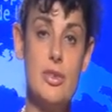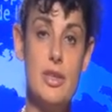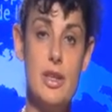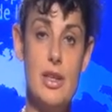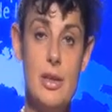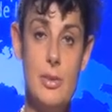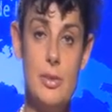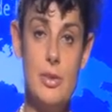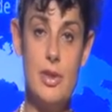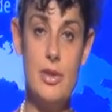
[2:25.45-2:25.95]
and an
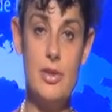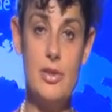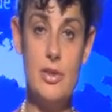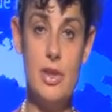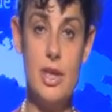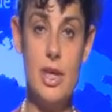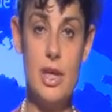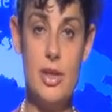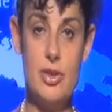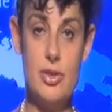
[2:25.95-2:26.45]
applicant
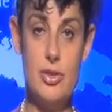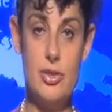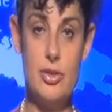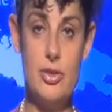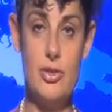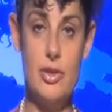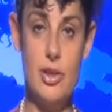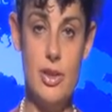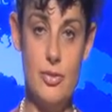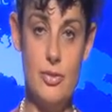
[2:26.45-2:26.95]

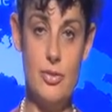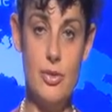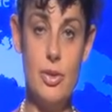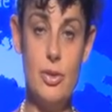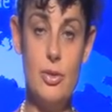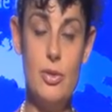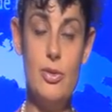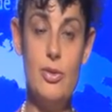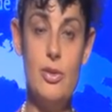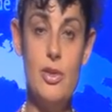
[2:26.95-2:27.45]
should have
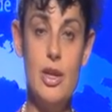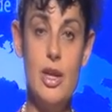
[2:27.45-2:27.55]
used